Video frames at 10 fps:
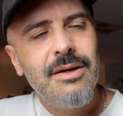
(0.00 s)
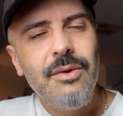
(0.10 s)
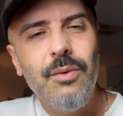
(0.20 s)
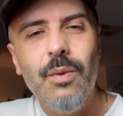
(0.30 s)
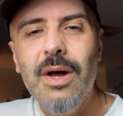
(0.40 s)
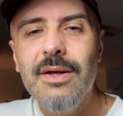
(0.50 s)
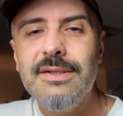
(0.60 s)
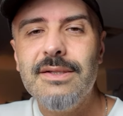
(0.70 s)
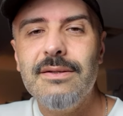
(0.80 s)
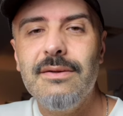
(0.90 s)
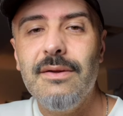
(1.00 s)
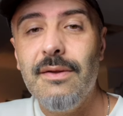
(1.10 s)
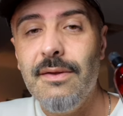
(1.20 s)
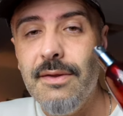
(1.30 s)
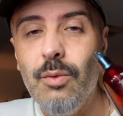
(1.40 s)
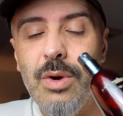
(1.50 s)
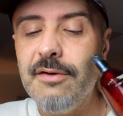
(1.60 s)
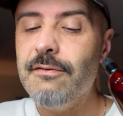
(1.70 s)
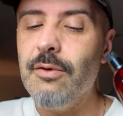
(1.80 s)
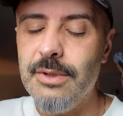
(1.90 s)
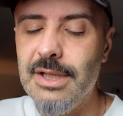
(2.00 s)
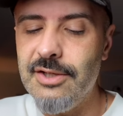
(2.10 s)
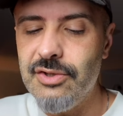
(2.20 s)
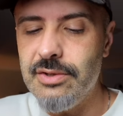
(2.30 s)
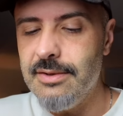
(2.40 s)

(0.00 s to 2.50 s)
was the one formulation.